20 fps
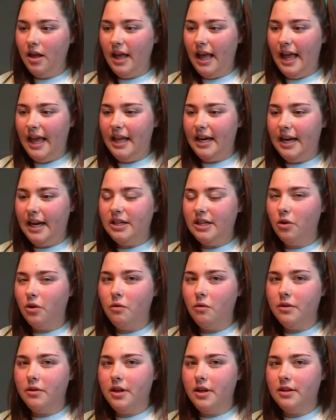And I don't
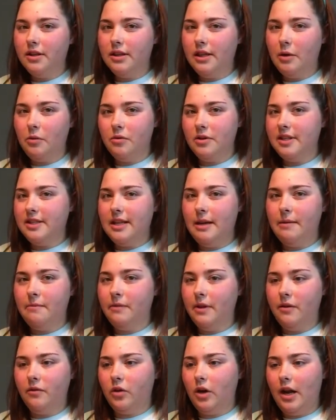think that they were the same
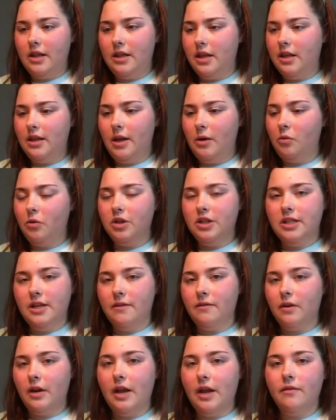flavor. I think they were
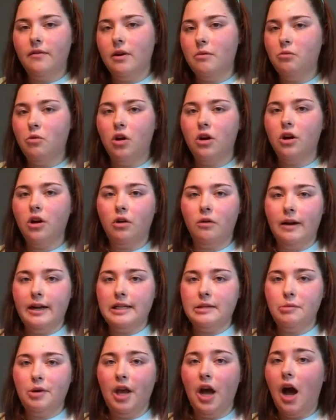different. If I'm wrong, correct
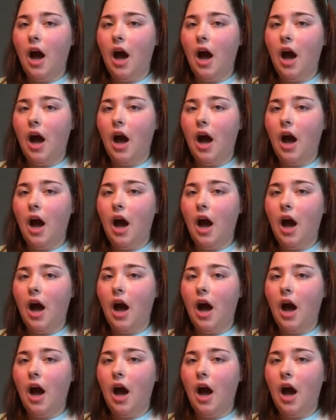me.